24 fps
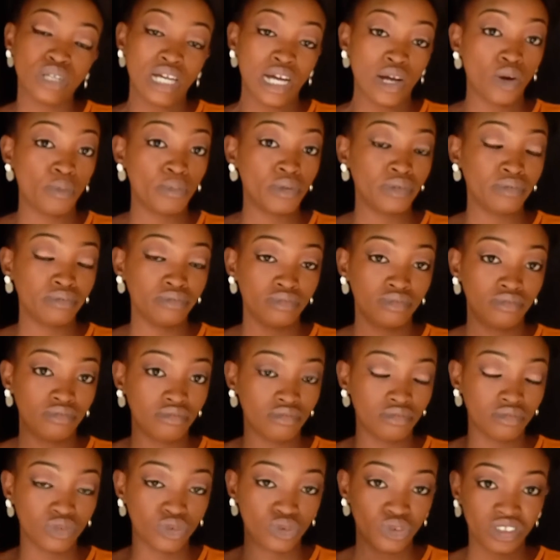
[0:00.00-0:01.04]
I'll be
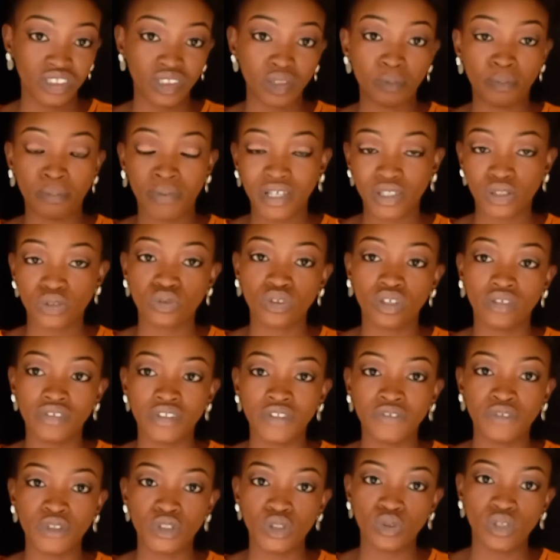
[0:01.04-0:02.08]
doing the part 2 of
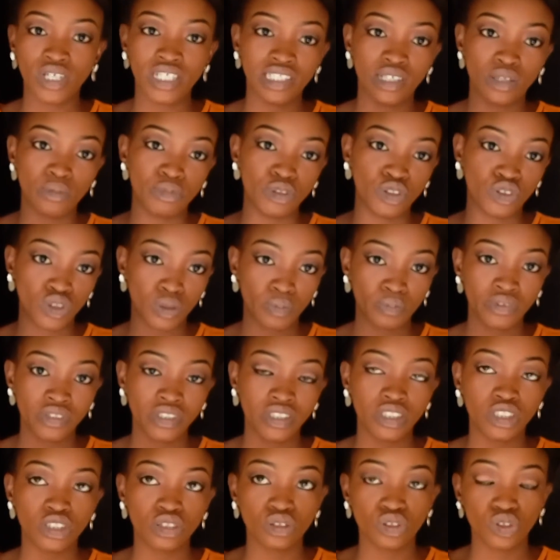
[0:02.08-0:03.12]
this video, and I'll be
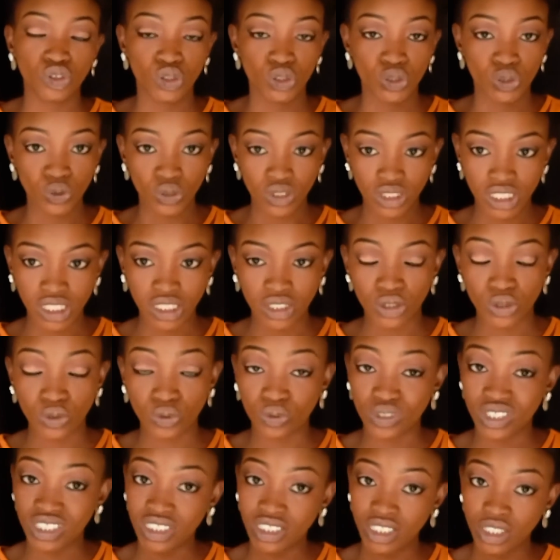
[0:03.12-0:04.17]
dropping it shortly.
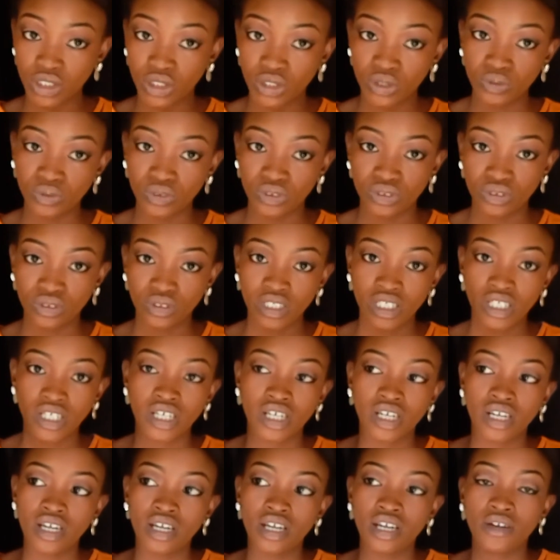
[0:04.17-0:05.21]
So stay tuned
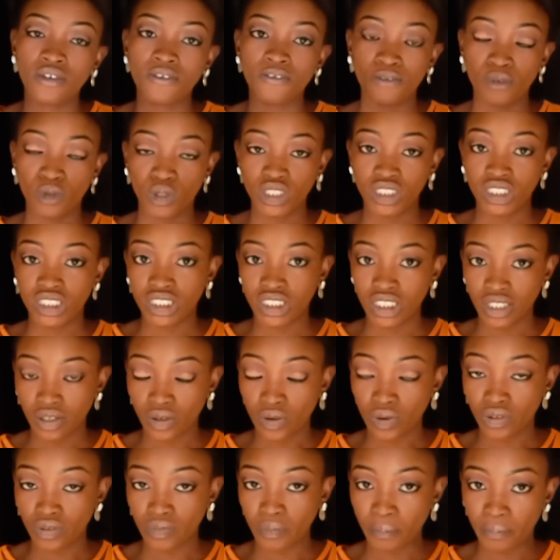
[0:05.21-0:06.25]
for the
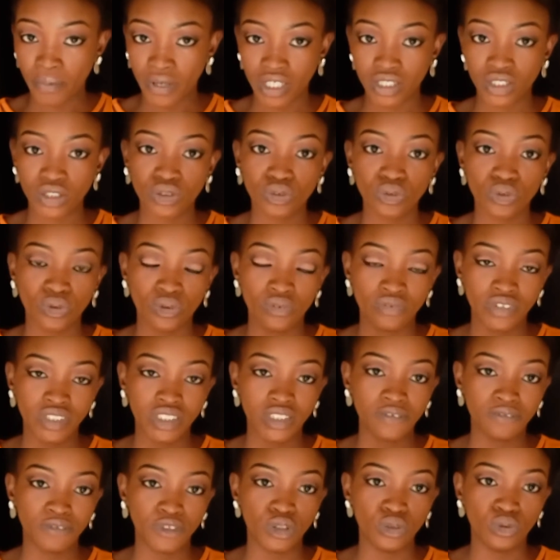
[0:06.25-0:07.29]
second part of
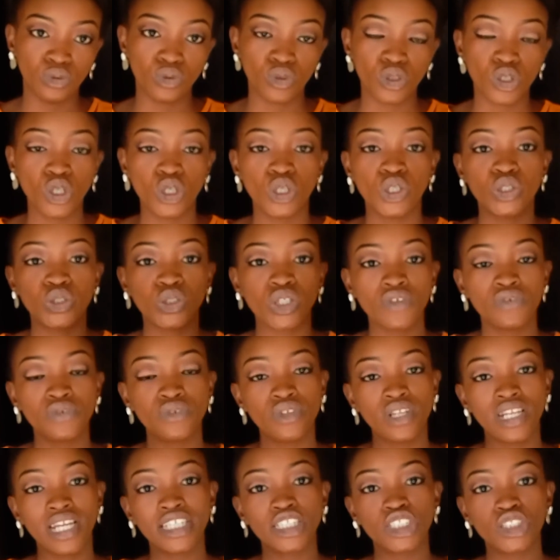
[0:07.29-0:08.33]
this video. So if
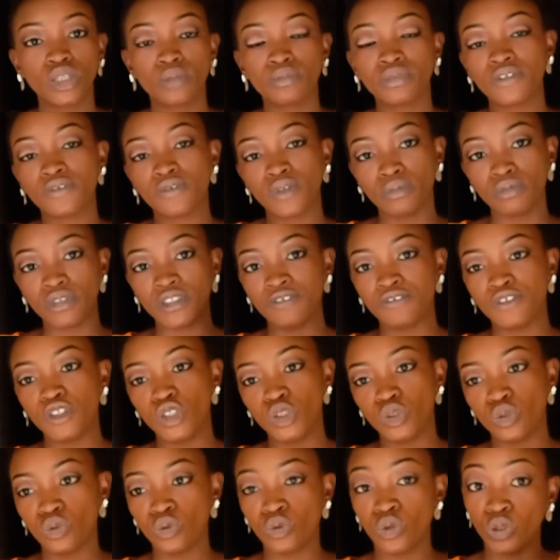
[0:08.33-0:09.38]
you learned something from this
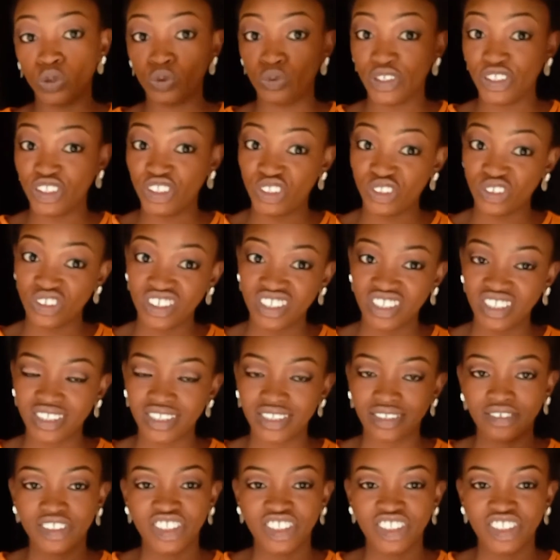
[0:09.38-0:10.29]
video or you enjoy it,